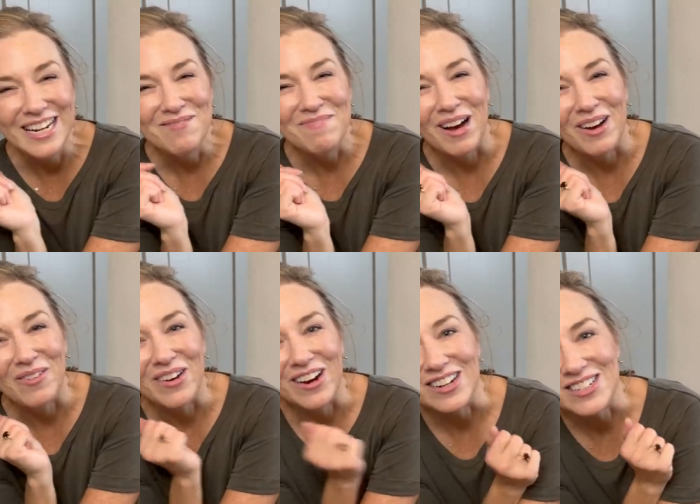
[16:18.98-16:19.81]
But
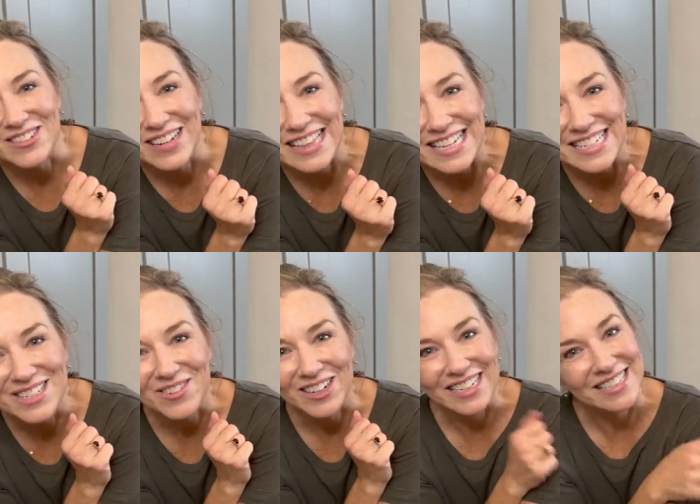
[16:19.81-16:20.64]
we are doing this.
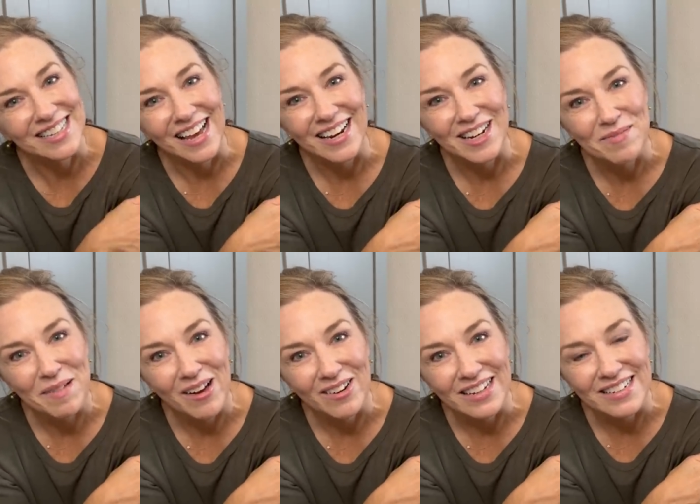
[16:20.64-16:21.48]
We're excited
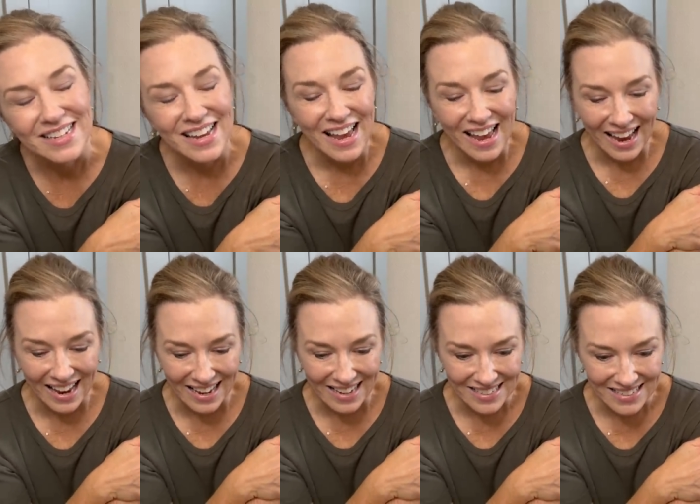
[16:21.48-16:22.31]
about it.
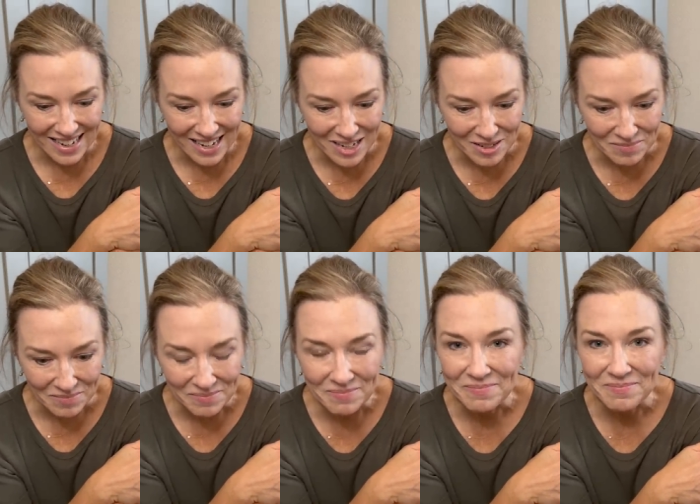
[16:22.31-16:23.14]
And um,
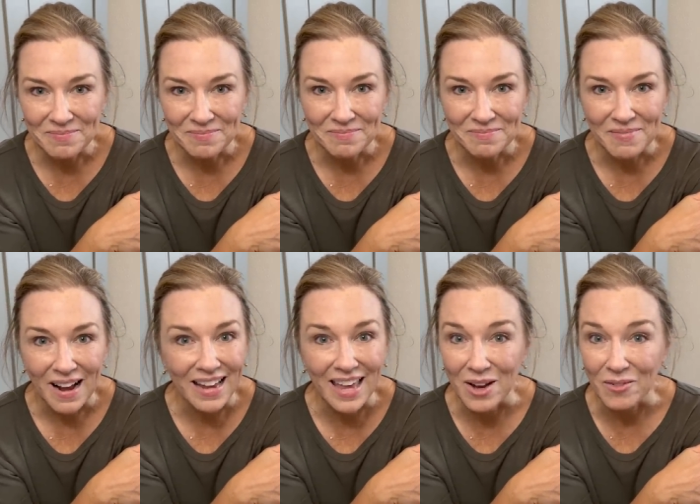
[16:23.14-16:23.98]
I
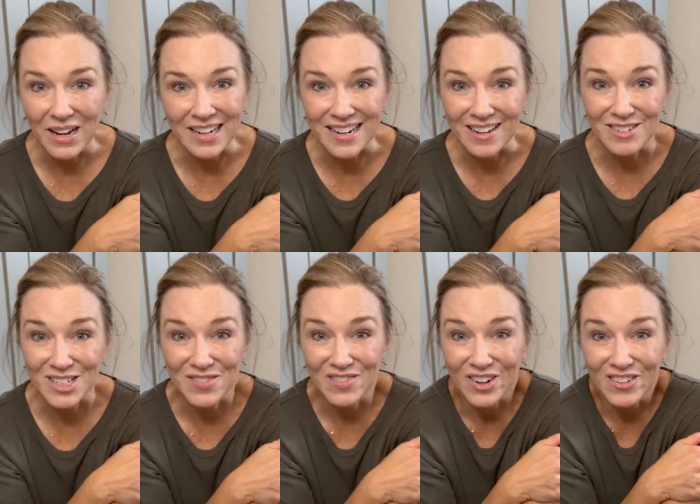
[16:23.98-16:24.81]
can't wait. I'm just
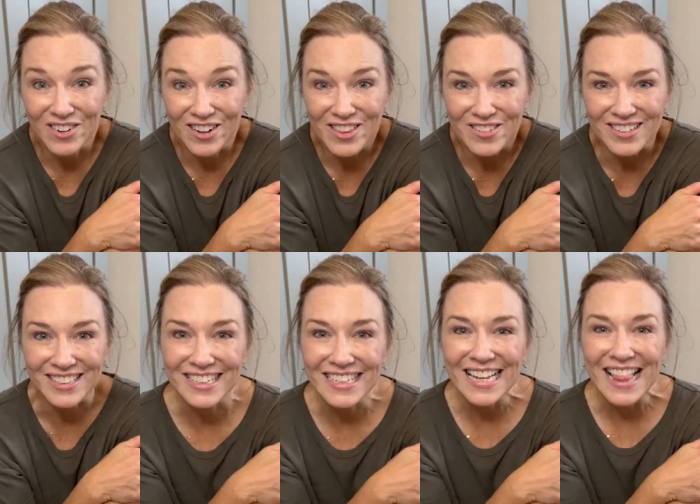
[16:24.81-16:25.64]
very, very thrilled.
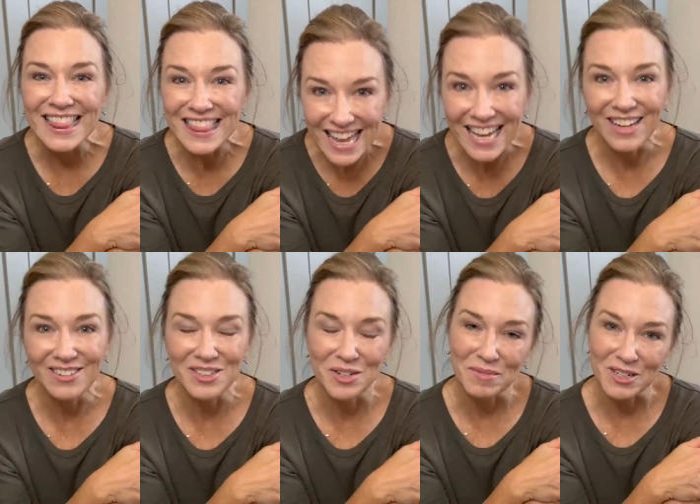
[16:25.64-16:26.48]
Thank you
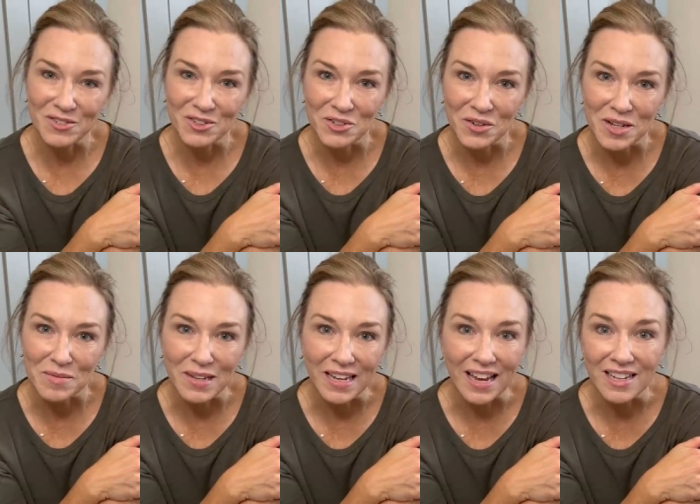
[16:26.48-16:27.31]
so much for joining
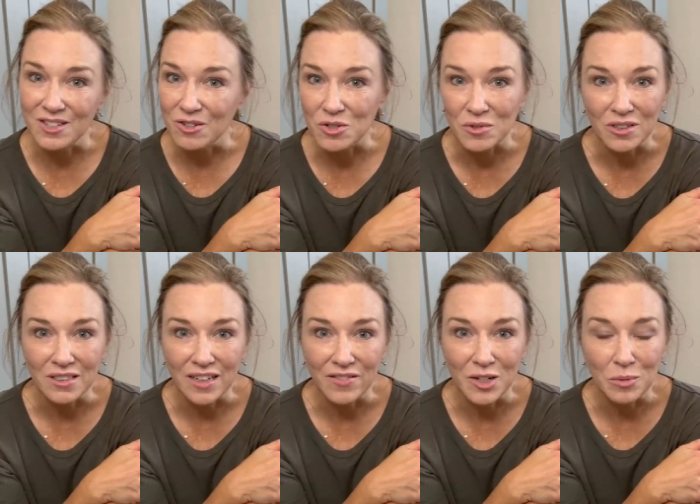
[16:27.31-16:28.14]
me. As usual,
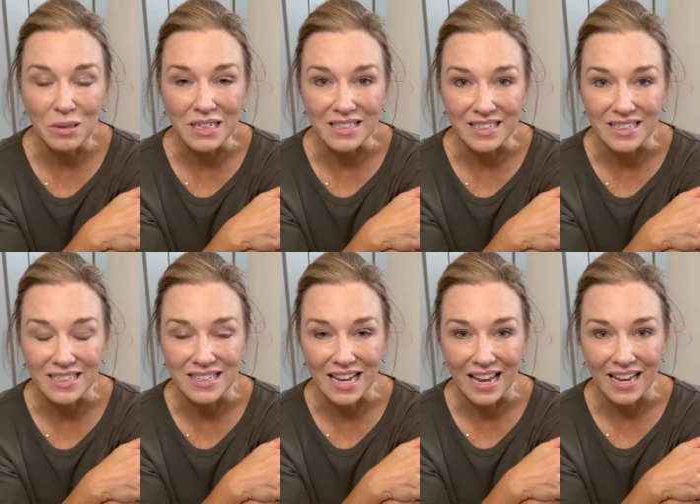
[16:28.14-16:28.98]
love you to pieces
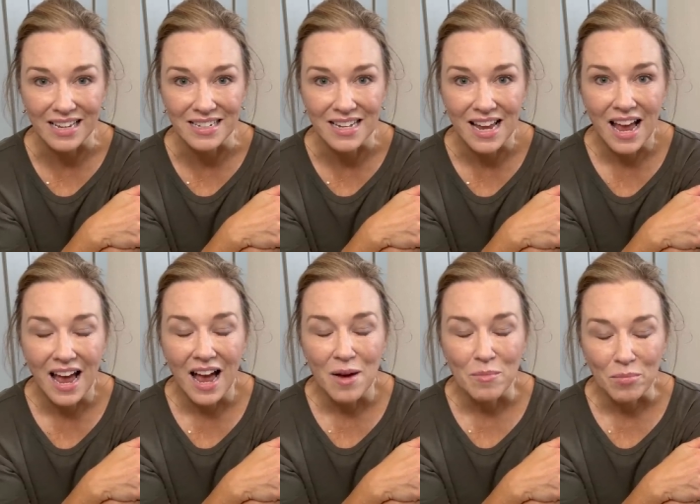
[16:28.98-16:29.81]
and
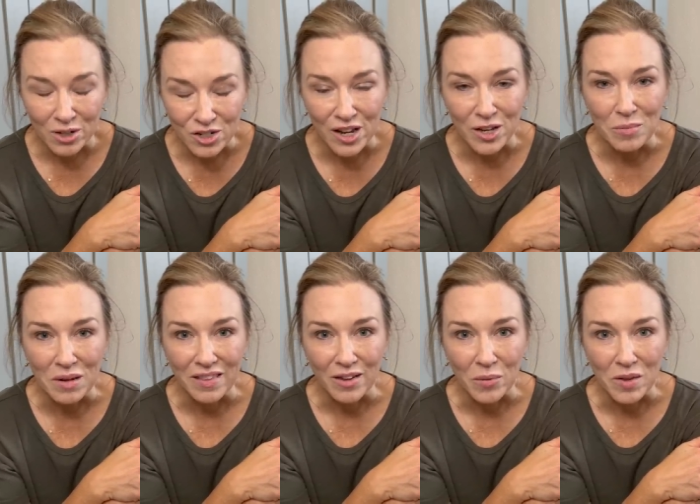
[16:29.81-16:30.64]
appreciate you being
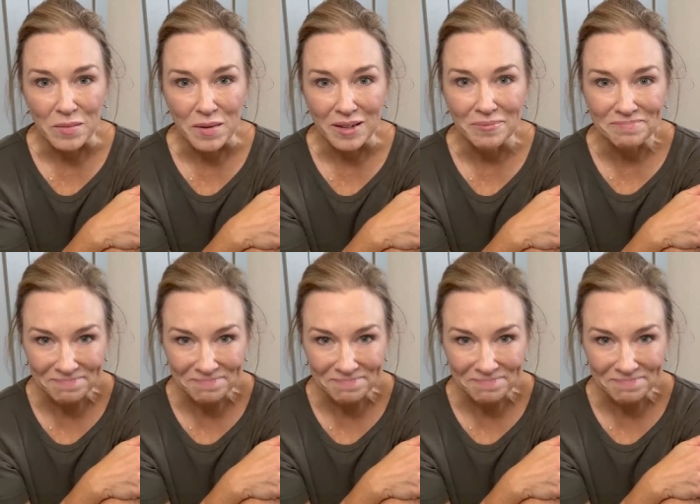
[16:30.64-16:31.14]
there with me.